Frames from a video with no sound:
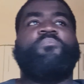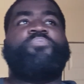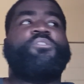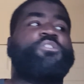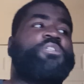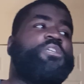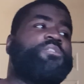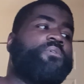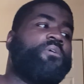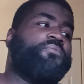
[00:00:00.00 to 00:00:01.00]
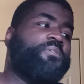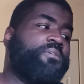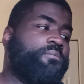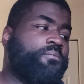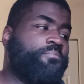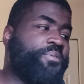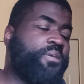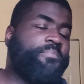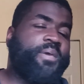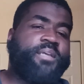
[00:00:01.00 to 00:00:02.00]
Pusha T's wrong for
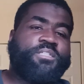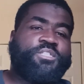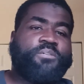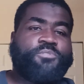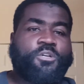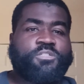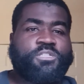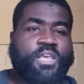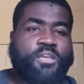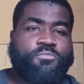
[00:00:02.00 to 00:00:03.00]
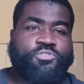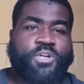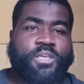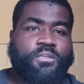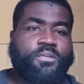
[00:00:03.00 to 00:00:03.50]
being mad that Jim Jones is hanging with Drake.